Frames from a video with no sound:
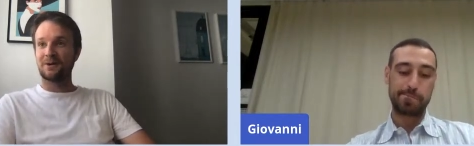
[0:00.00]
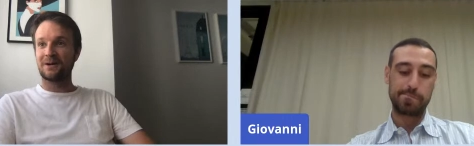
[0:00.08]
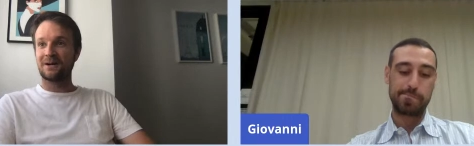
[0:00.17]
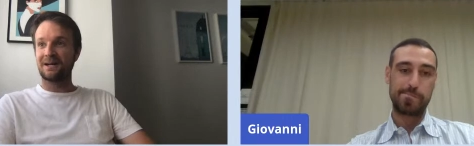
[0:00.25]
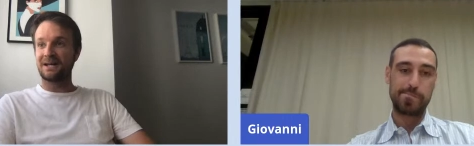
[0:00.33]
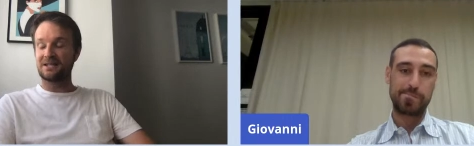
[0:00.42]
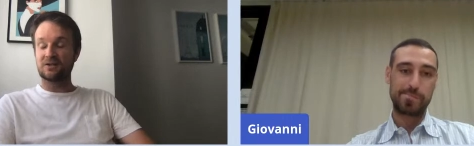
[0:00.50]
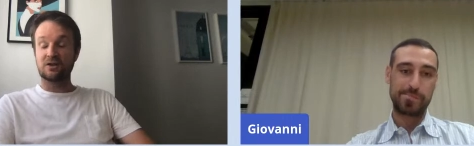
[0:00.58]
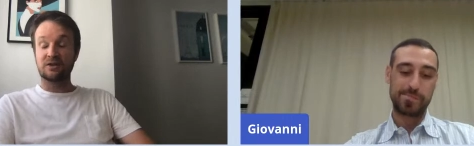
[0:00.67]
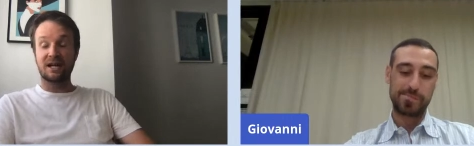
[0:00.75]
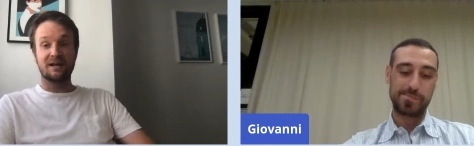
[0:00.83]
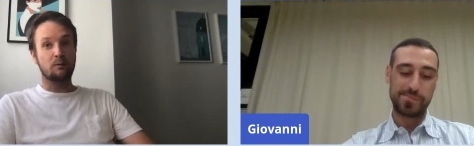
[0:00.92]
Speaker 1: uh, it's
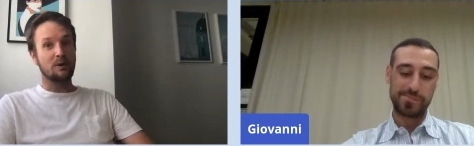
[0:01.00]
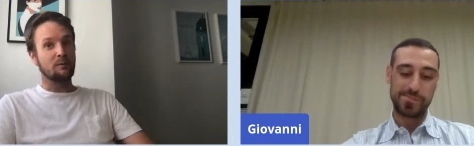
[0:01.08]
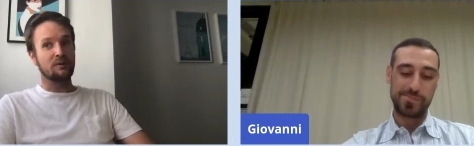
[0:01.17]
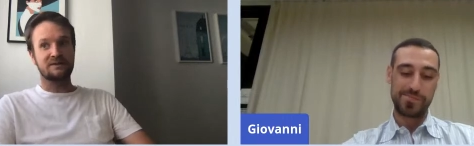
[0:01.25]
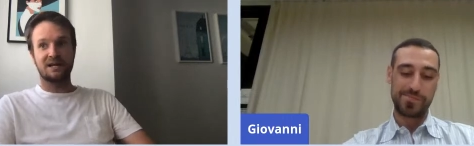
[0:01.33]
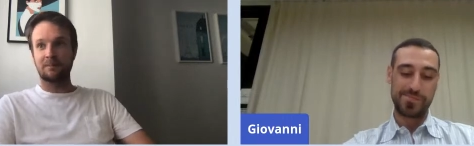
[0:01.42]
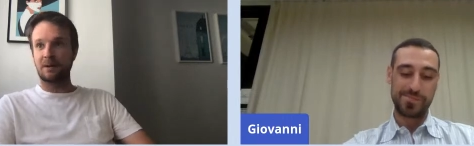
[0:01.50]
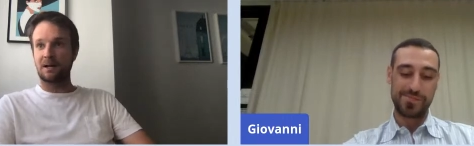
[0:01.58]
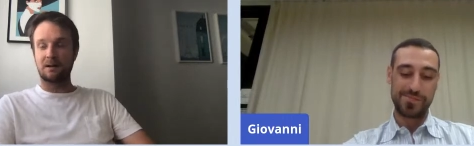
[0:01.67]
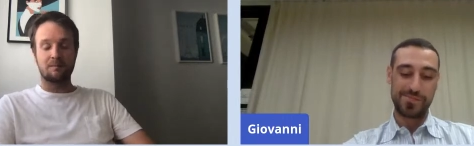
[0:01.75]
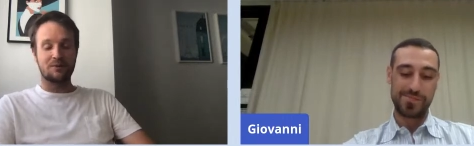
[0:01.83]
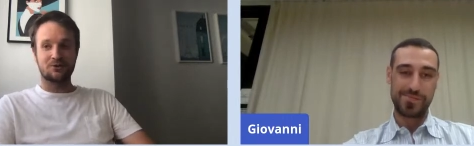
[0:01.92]
good. Uh, one more time,
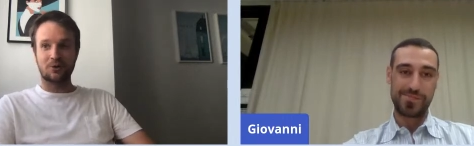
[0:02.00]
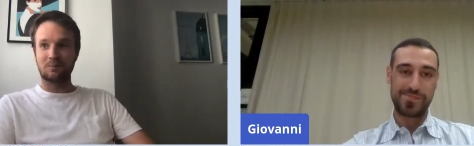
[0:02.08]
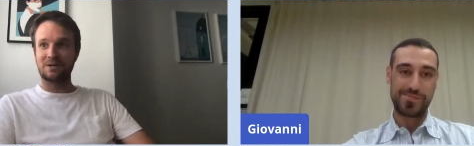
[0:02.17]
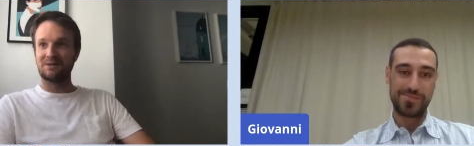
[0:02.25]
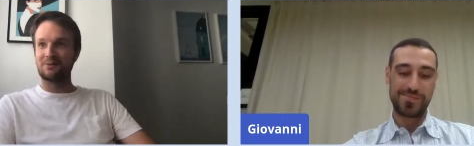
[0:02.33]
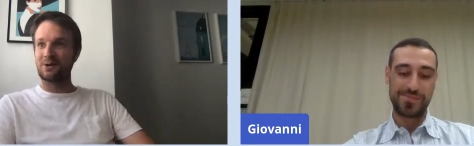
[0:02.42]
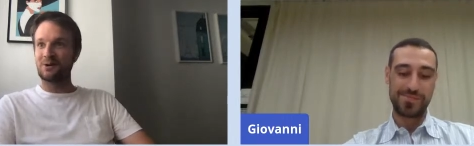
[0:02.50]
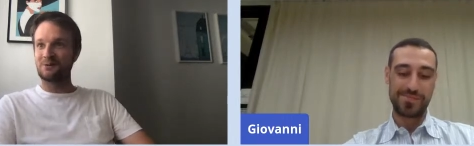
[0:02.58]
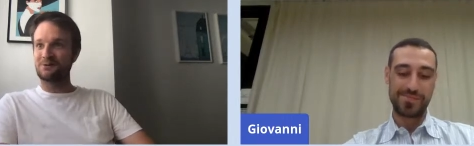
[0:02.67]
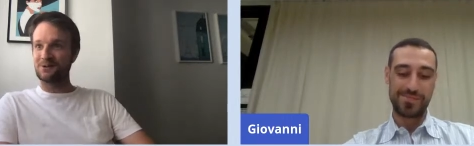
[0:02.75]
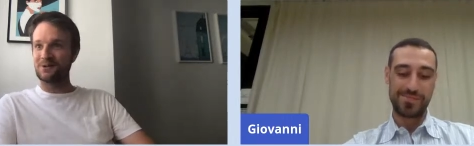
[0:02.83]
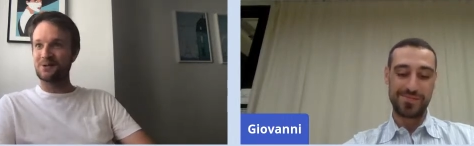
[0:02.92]
I'm a strong believer
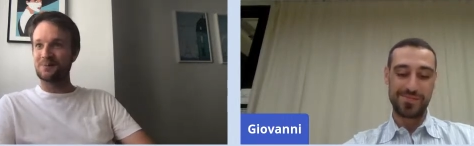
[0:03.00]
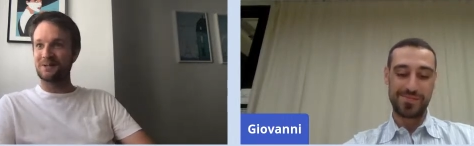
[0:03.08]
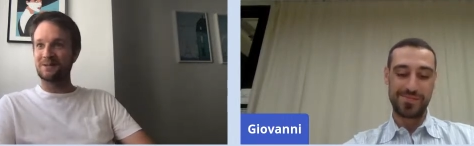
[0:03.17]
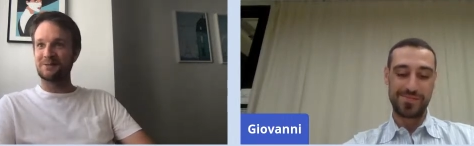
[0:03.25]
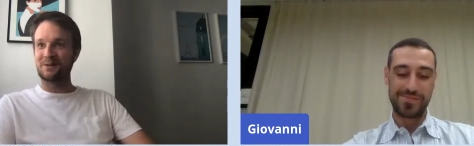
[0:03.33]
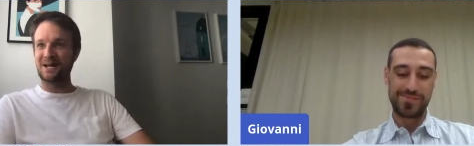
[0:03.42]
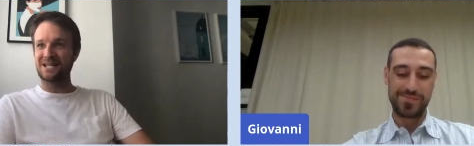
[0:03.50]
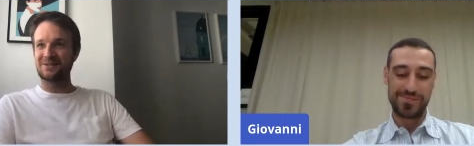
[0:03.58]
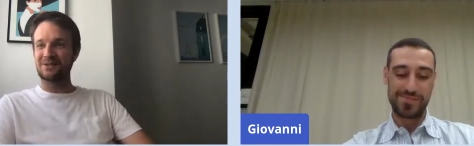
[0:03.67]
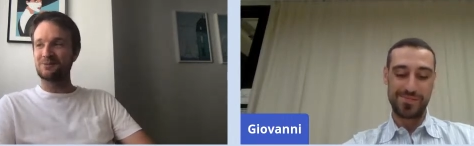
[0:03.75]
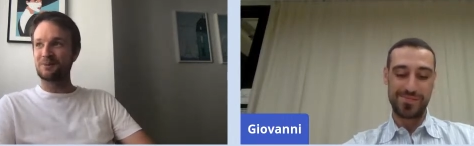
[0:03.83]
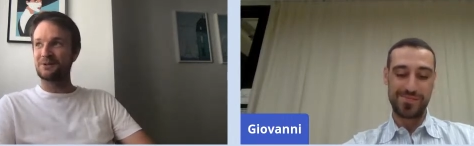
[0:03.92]
of uh, human
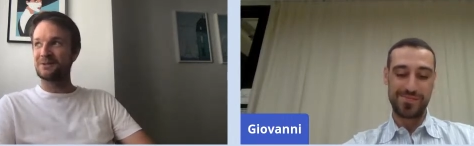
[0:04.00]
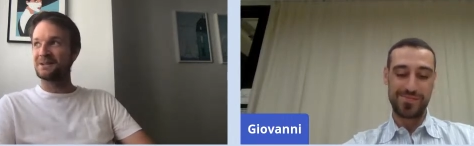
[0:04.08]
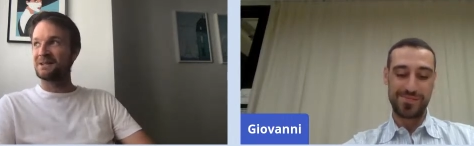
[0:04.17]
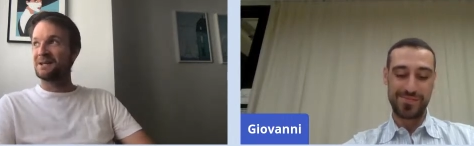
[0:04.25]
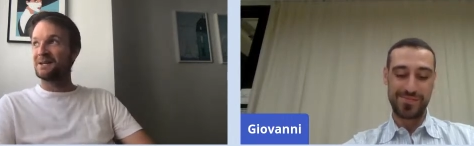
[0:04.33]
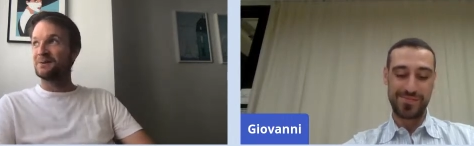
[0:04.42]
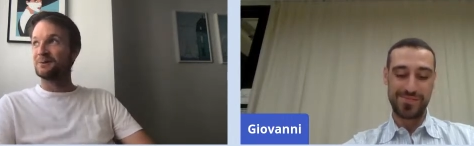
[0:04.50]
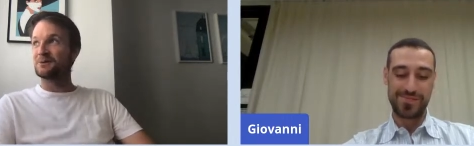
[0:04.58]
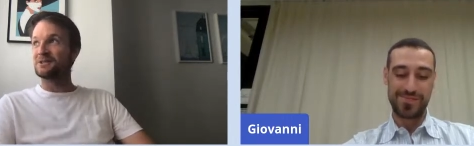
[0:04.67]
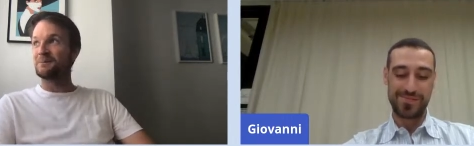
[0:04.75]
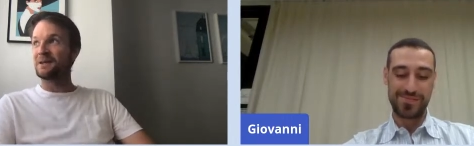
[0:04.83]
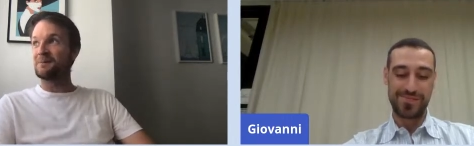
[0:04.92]
interactions, but you know,
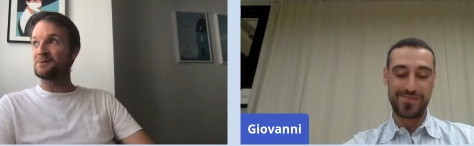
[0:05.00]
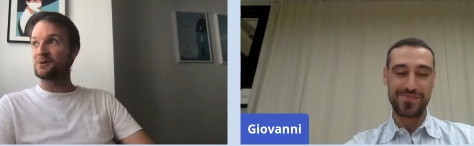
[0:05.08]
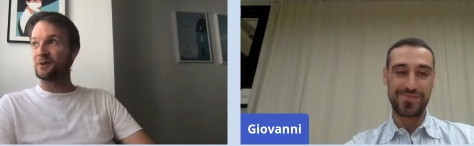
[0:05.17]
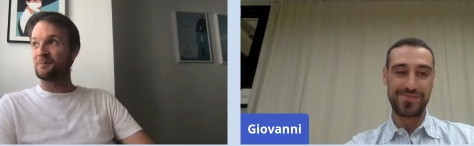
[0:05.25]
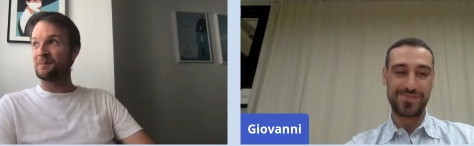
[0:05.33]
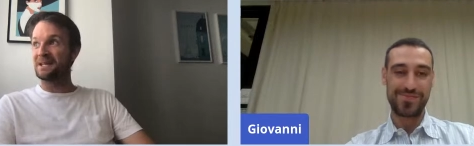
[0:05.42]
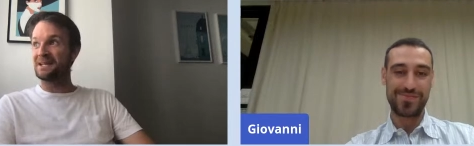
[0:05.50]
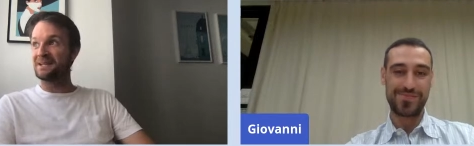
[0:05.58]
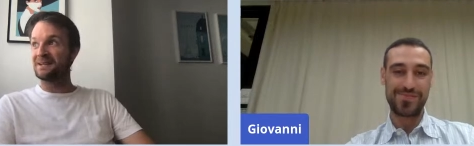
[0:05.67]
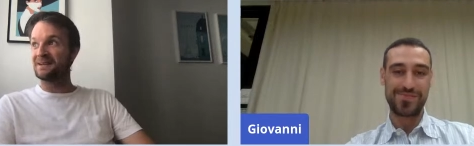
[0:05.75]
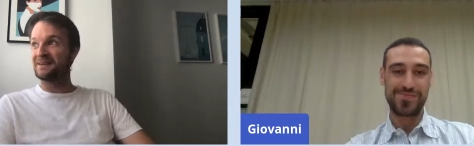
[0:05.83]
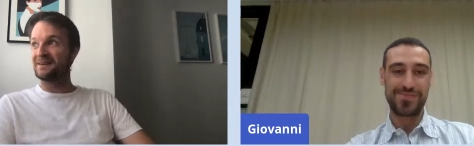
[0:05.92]
sometimes you're
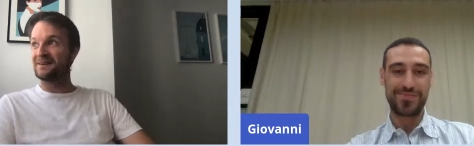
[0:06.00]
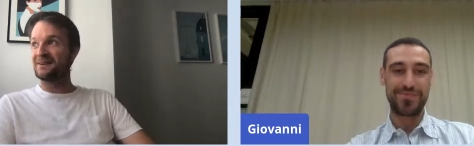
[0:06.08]
making a,